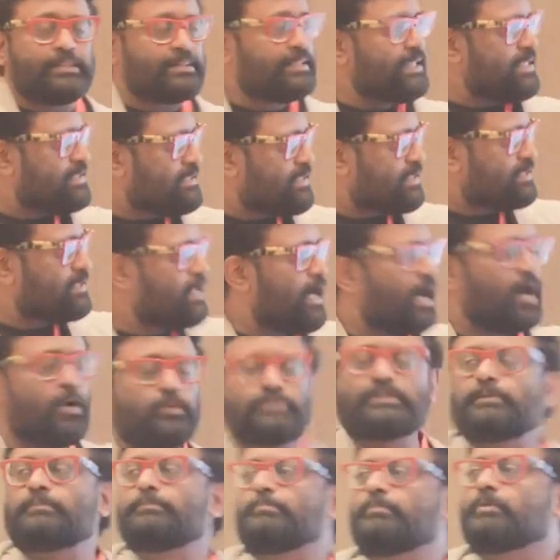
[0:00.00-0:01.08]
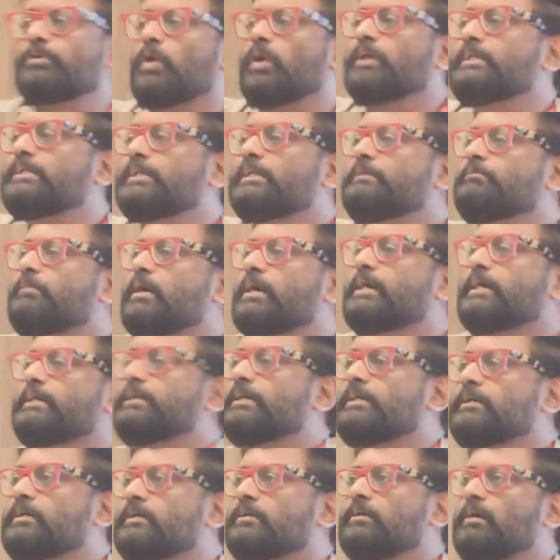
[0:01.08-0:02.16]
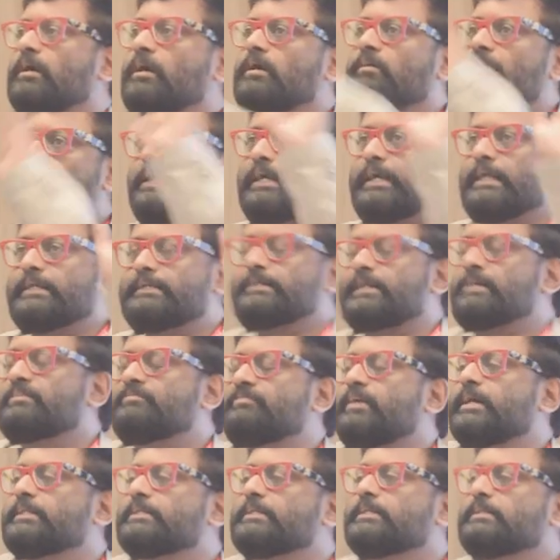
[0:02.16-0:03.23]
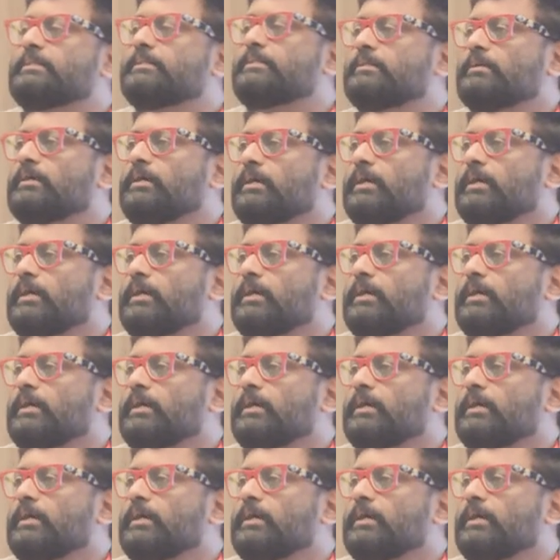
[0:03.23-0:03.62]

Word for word: This is how the content marketing of entire funnel.